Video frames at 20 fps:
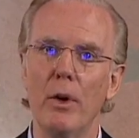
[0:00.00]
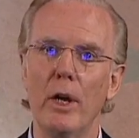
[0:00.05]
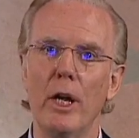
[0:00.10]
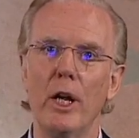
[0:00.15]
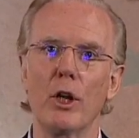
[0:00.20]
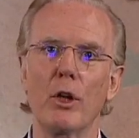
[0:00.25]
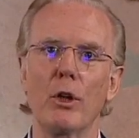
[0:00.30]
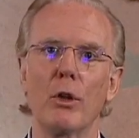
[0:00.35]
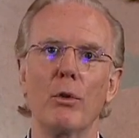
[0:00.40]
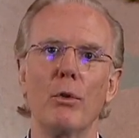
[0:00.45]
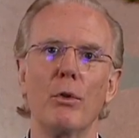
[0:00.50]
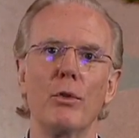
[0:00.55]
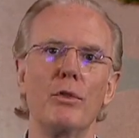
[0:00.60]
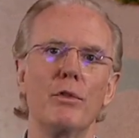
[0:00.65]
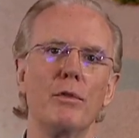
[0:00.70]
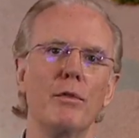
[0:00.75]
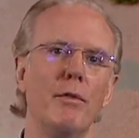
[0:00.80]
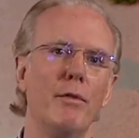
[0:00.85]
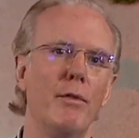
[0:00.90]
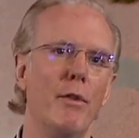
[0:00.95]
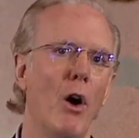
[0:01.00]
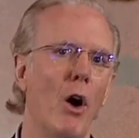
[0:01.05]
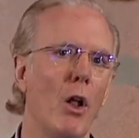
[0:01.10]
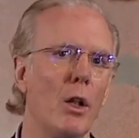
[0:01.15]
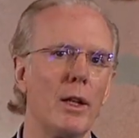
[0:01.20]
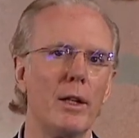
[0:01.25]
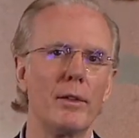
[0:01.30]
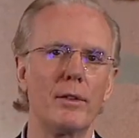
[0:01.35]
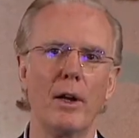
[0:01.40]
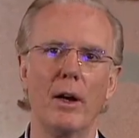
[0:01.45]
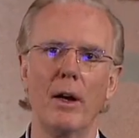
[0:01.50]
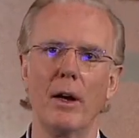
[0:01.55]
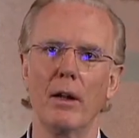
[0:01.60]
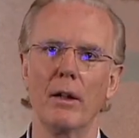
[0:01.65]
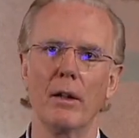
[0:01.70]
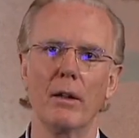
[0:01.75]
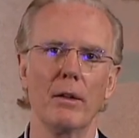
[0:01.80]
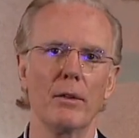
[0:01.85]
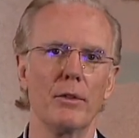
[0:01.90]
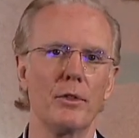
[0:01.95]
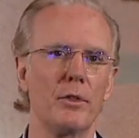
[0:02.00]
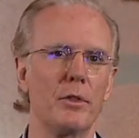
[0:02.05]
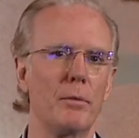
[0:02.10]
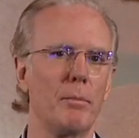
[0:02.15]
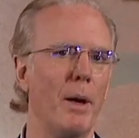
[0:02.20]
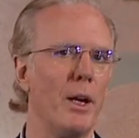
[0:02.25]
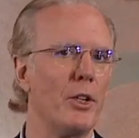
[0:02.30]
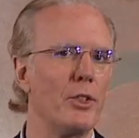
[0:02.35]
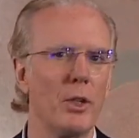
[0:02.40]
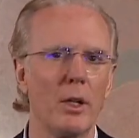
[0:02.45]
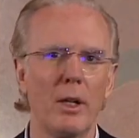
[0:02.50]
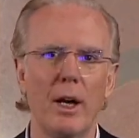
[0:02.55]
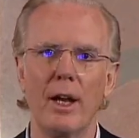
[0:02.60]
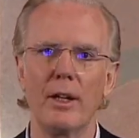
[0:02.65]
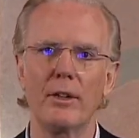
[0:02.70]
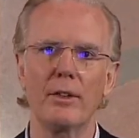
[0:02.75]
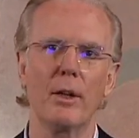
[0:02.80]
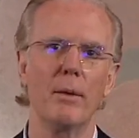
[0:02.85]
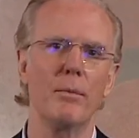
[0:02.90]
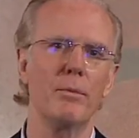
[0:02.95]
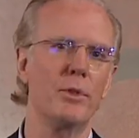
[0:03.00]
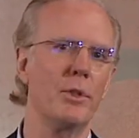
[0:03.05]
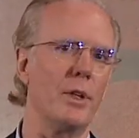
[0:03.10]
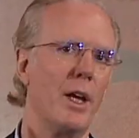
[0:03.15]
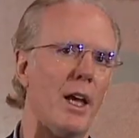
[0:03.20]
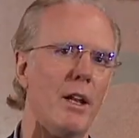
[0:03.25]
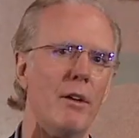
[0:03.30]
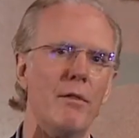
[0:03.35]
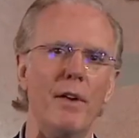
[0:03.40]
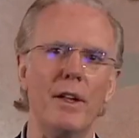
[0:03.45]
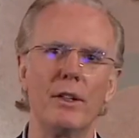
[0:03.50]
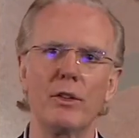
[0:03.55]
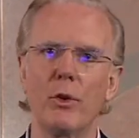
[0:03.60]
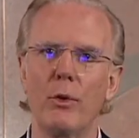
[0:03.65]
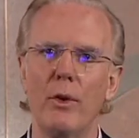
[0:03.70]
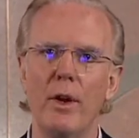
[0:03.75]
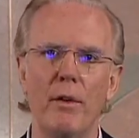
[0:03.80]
includes volatile, special items, inventory